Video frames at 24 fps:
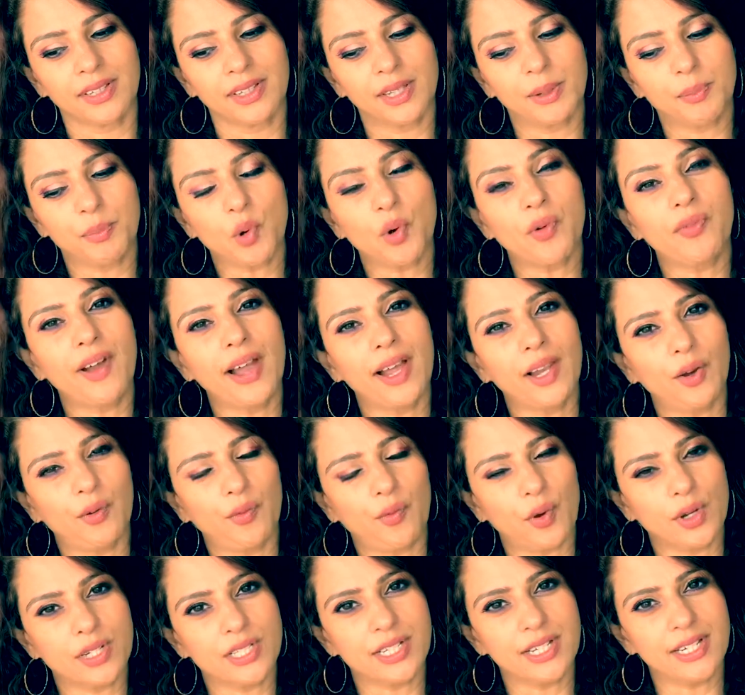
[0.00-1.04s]
the profile
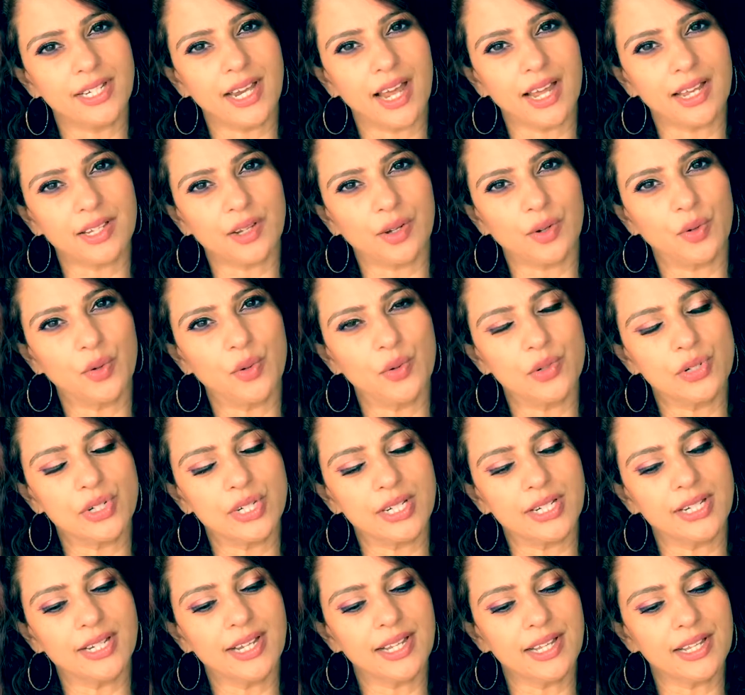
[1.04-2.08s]
of what she does or who
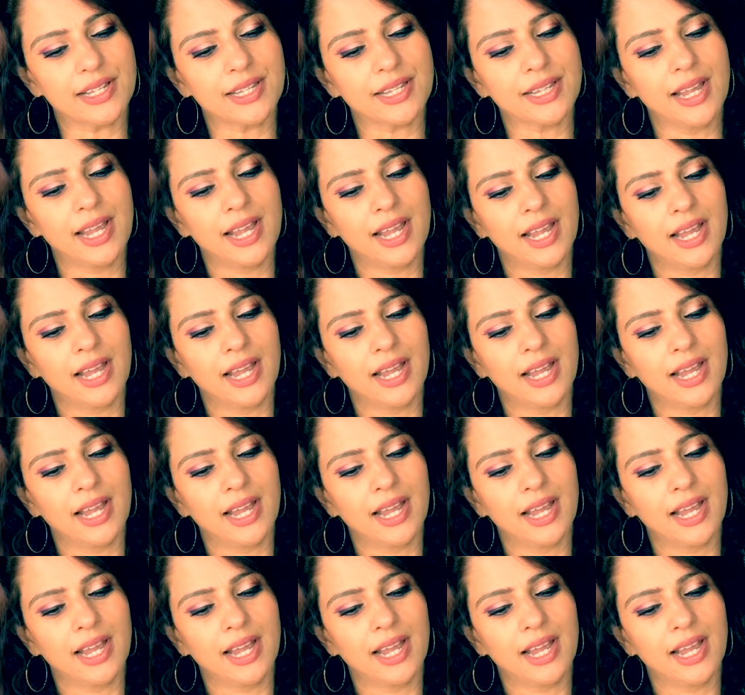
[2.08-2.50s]
she is.